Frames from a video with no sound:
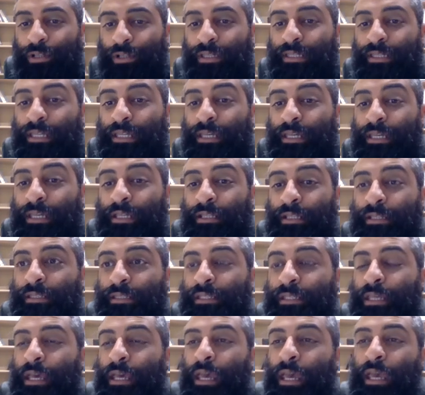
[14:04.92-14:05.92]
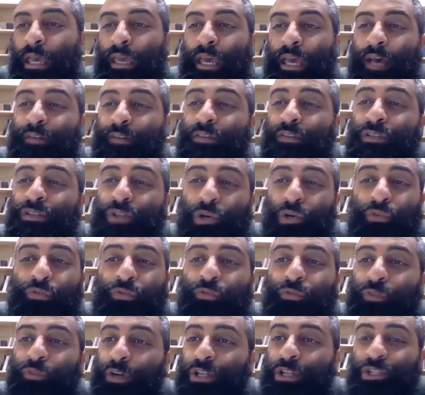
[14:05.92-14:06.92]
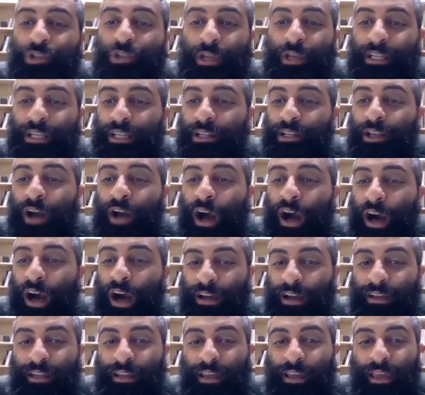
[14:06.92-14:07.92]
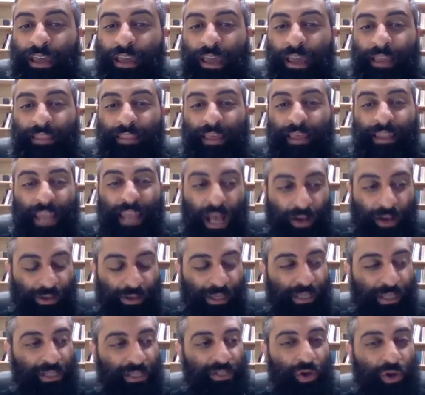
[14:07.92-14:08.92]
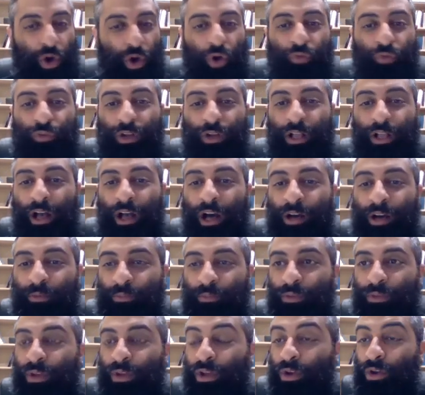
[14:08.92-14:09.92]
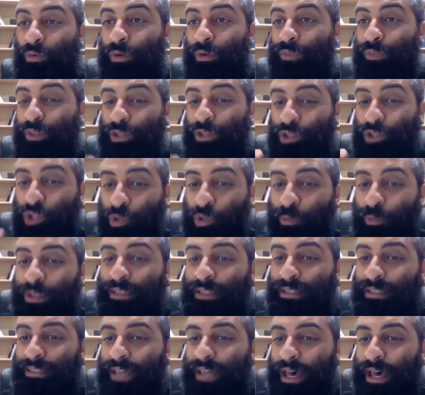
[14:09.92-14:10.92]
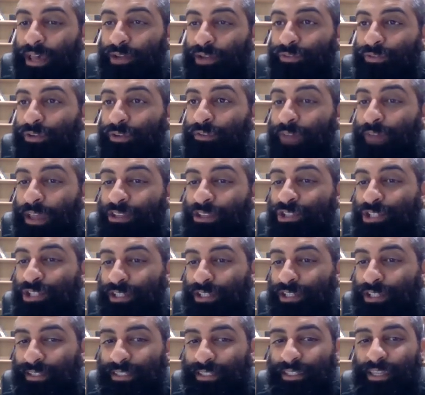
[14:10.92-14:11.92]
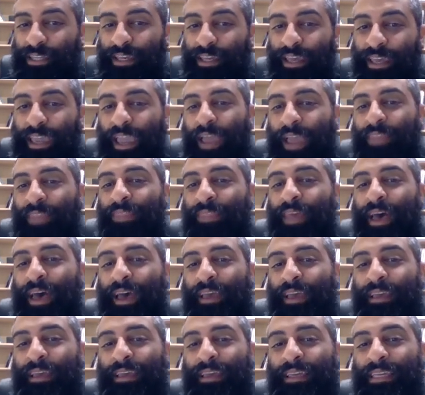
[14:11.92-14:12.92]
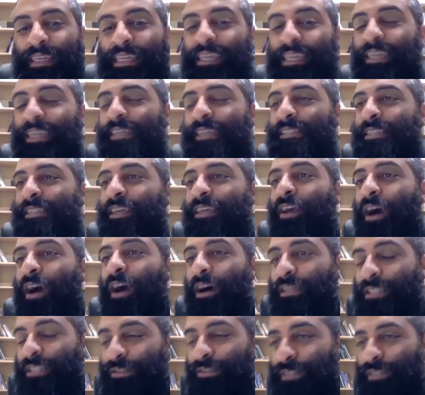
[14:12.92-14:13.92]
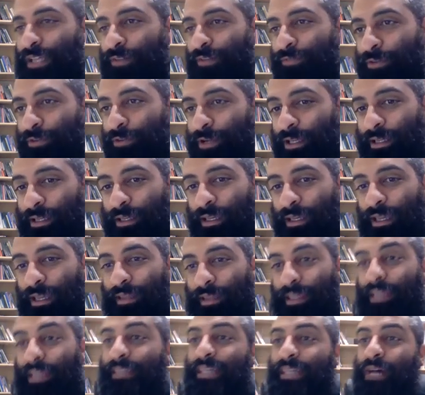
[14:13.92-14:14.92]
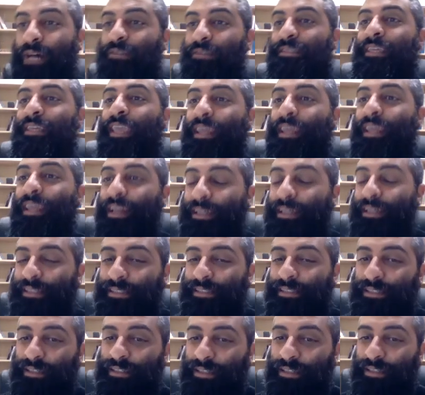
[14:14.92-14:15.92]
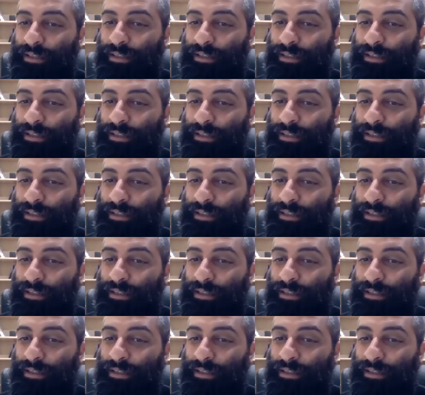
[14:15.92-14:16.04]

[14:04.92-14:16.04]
sins have so frustrated God that now he is overcome with the human desire for vengeance and that he is the cause of suffering, he's out to get us.